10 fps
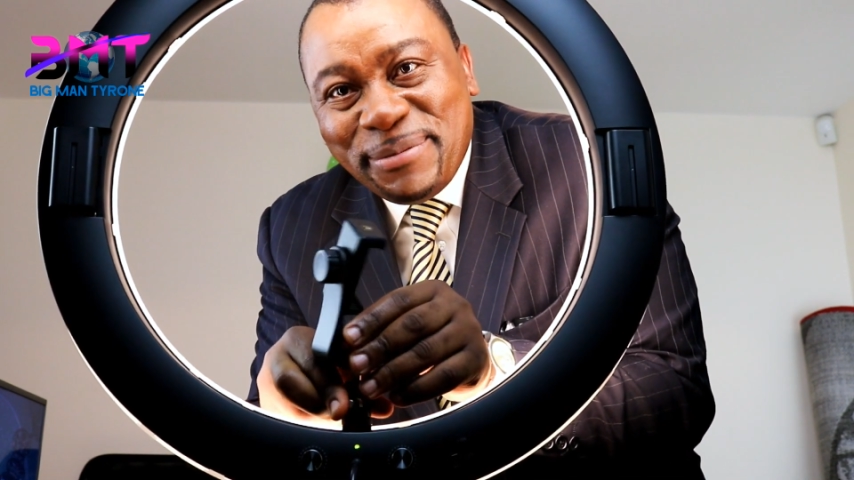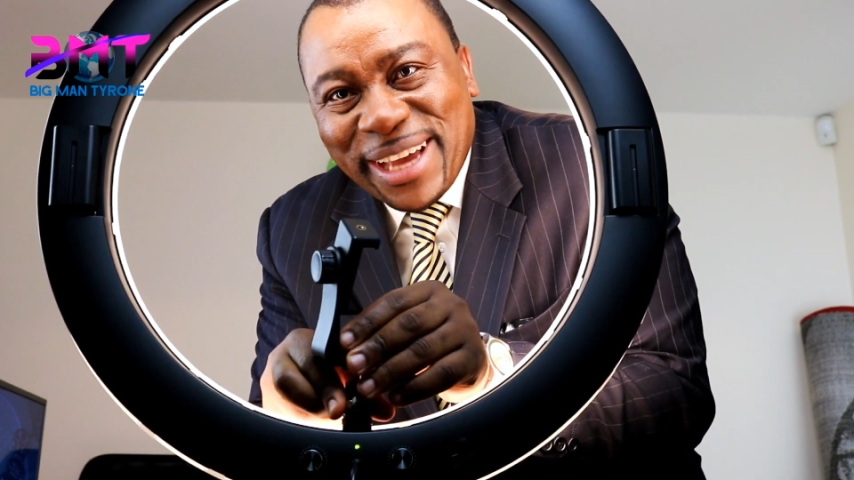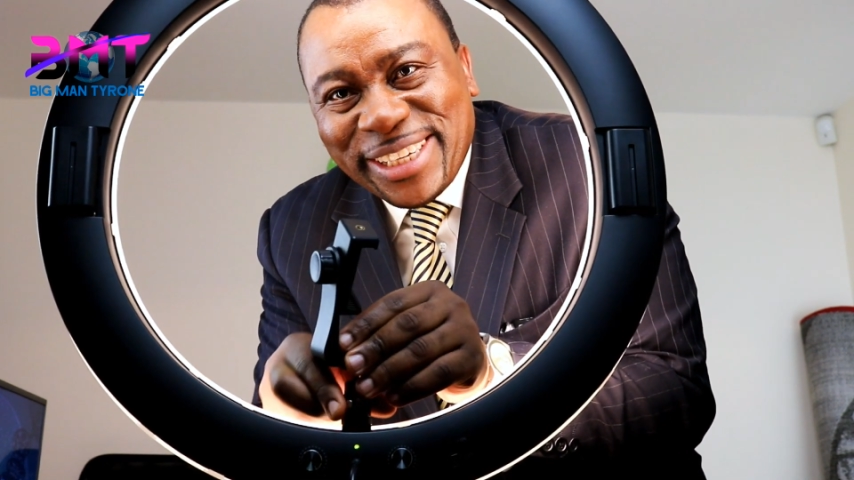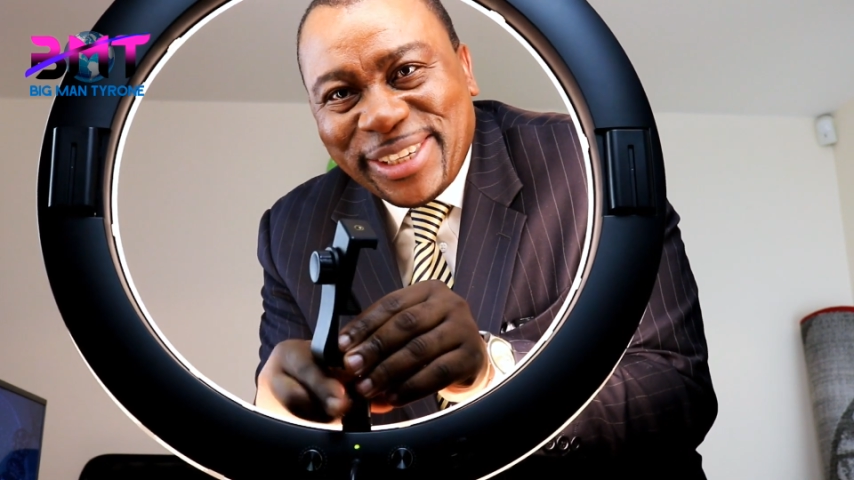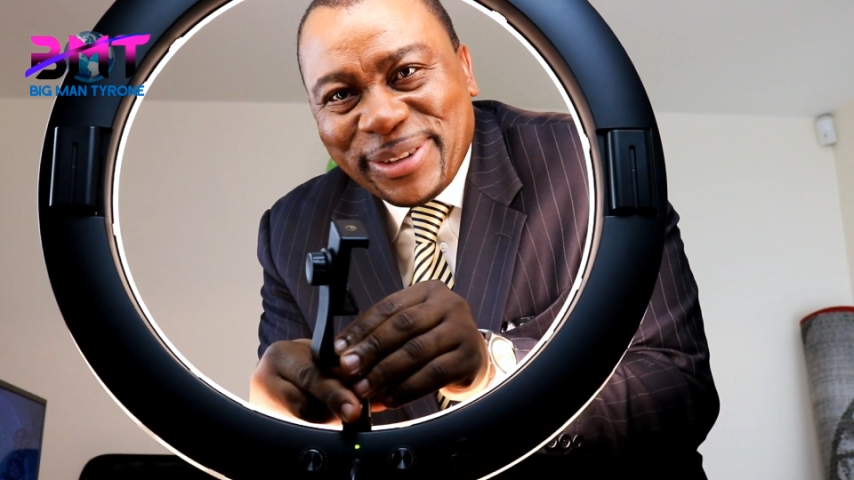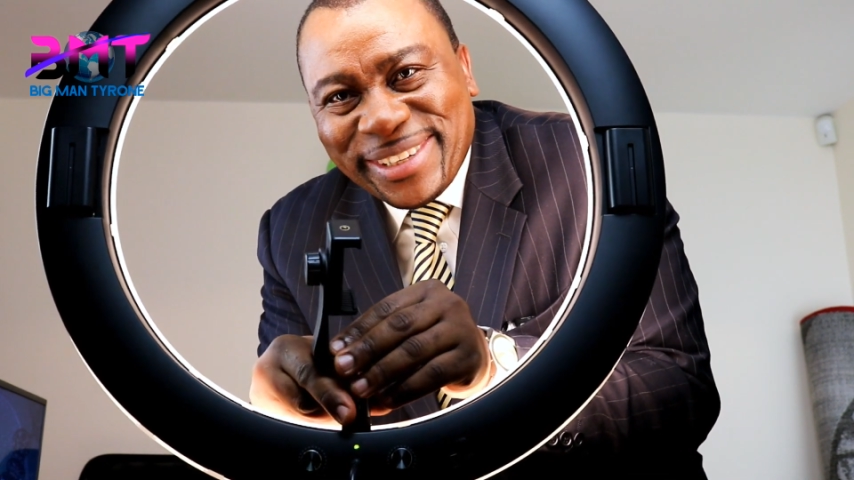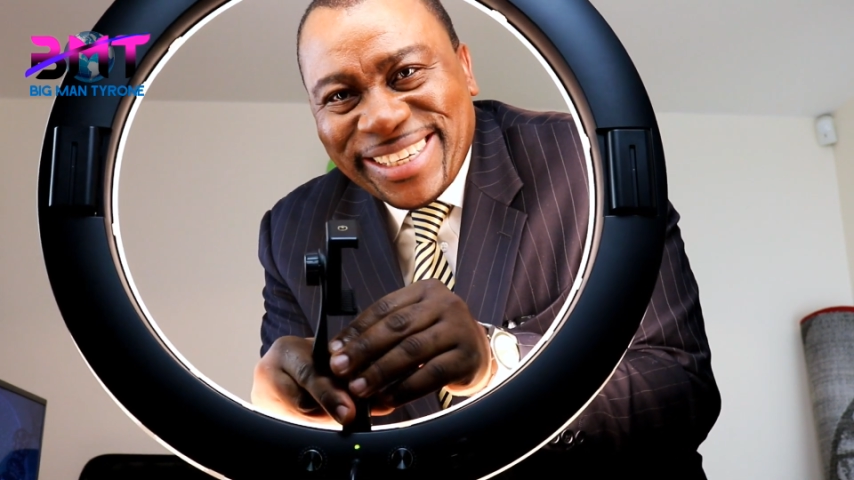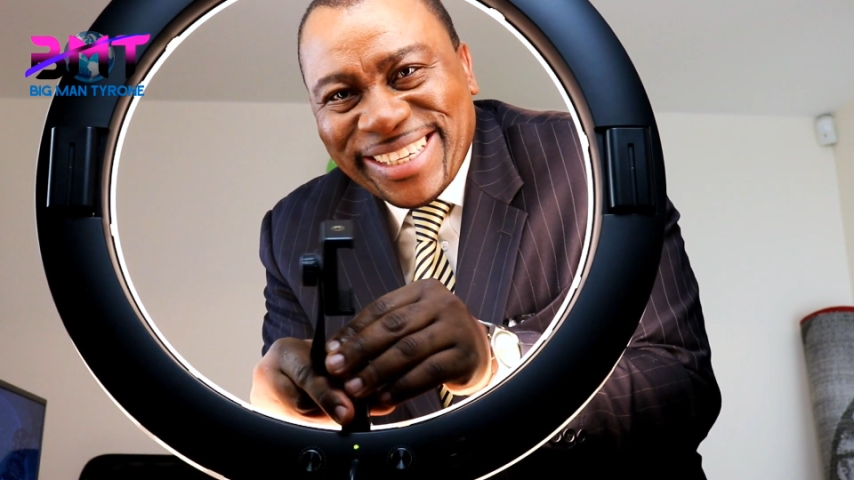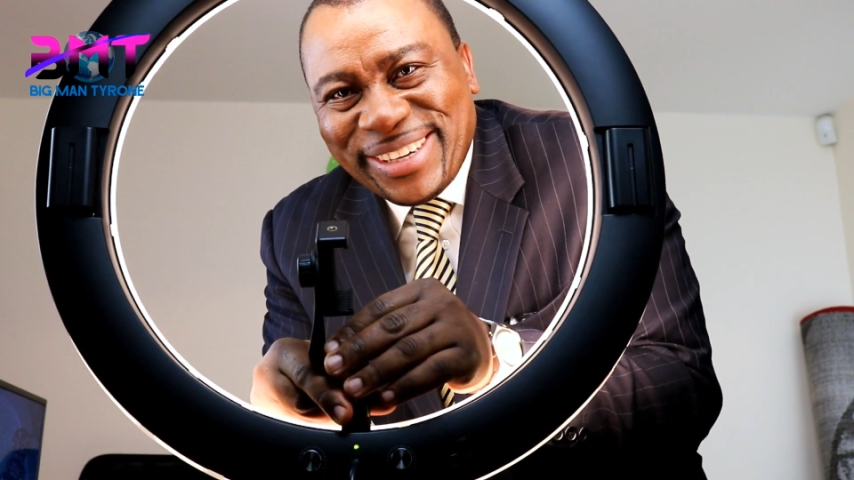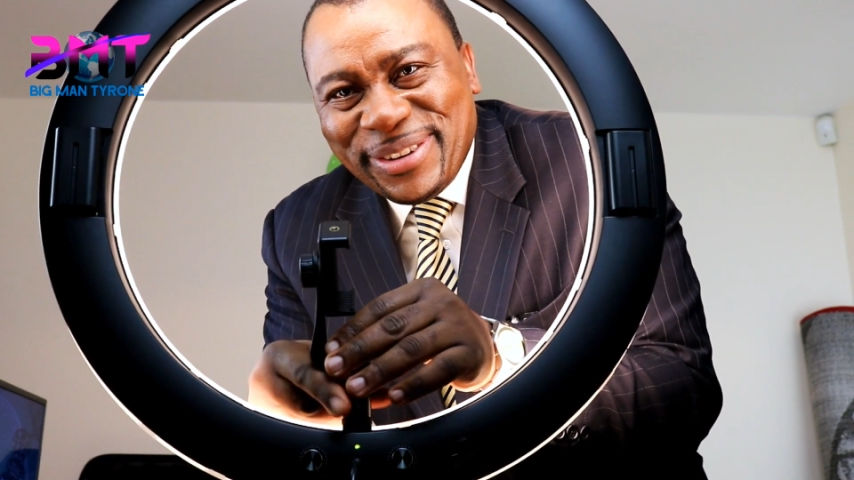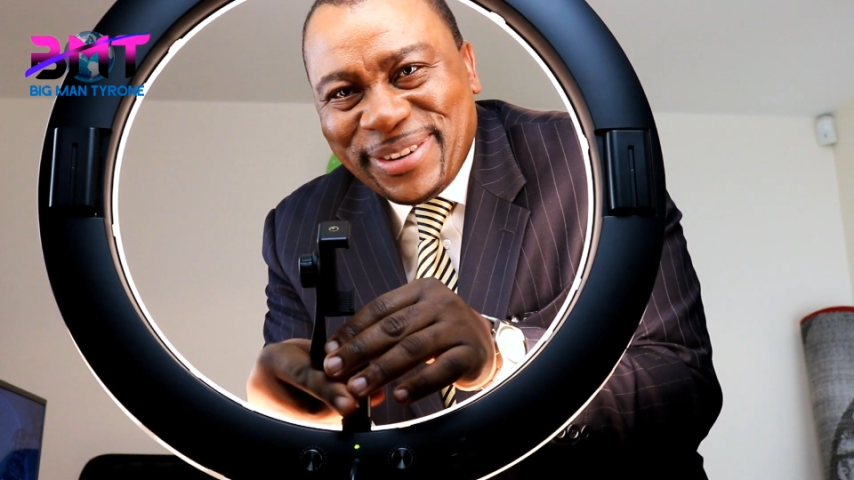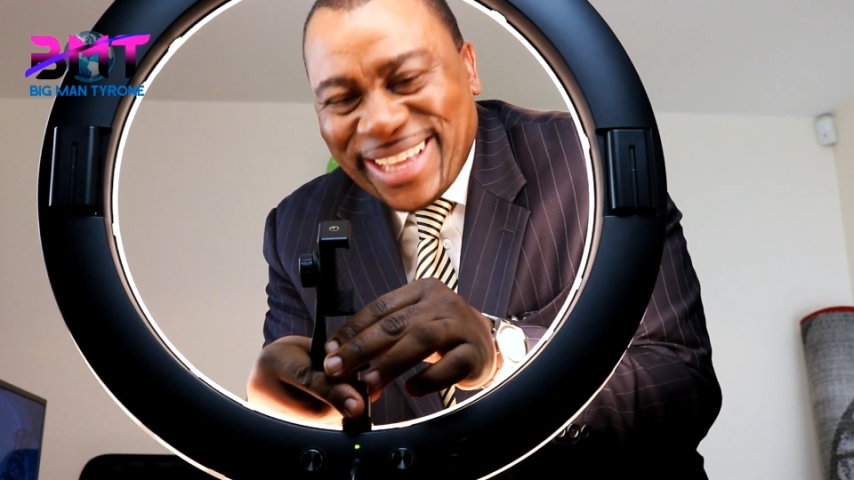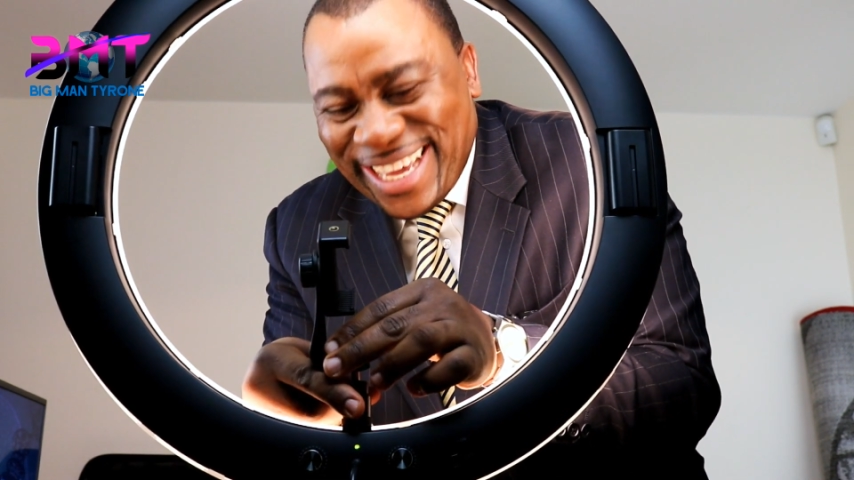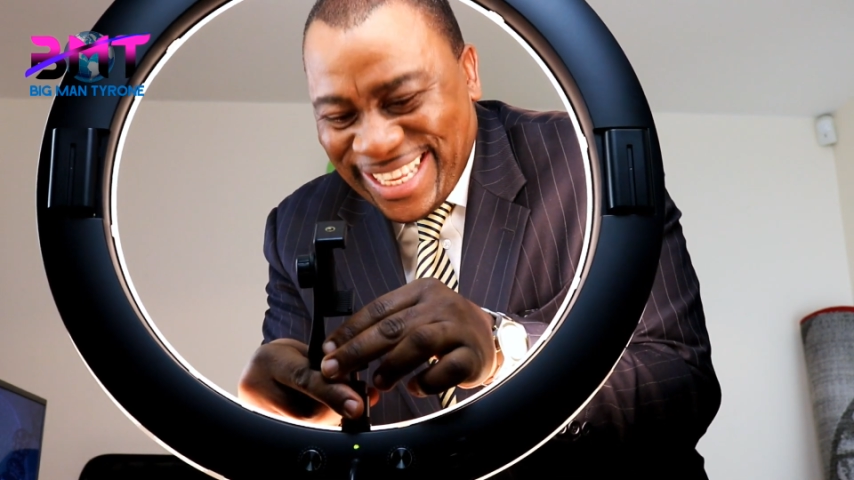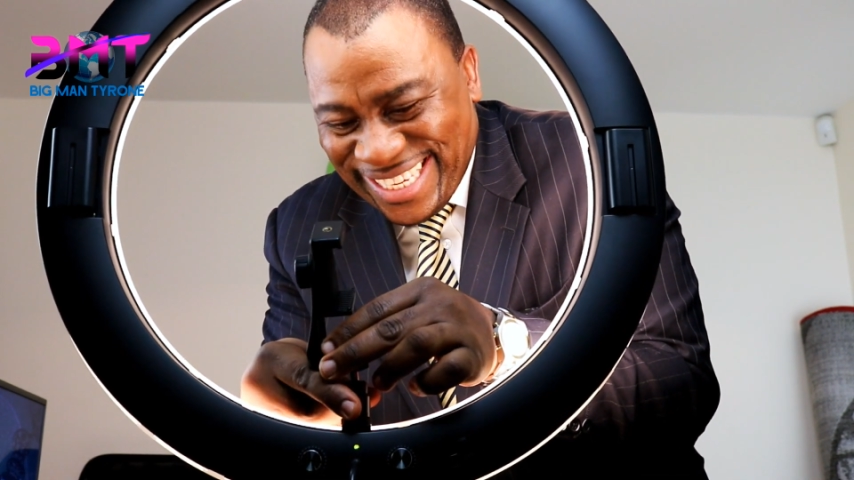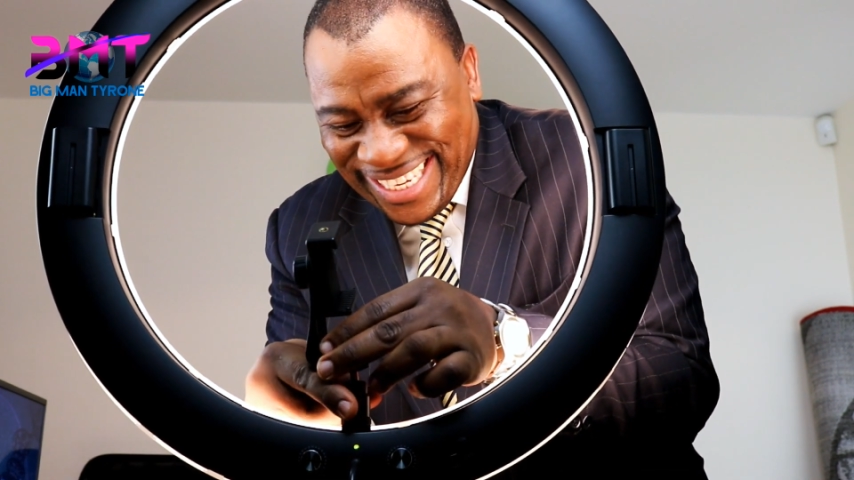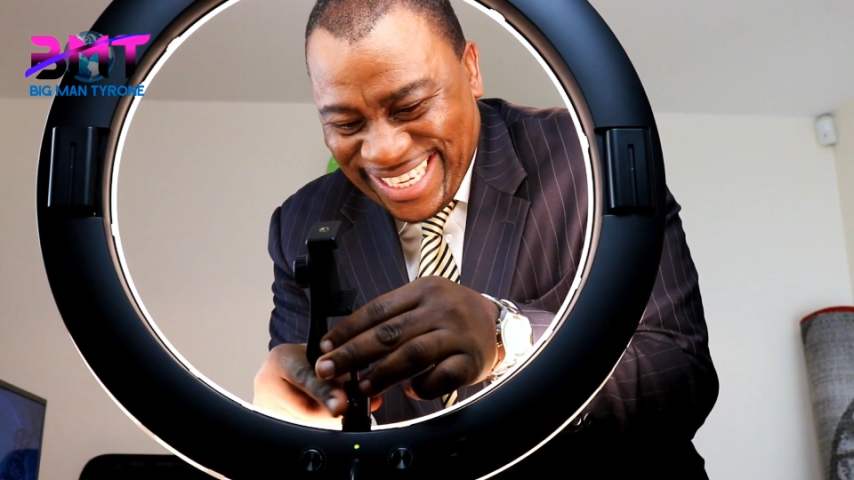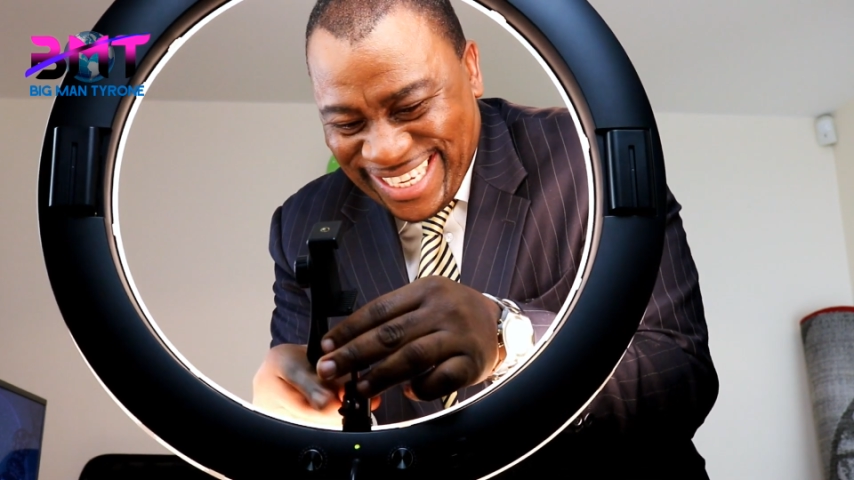my suit, you know that.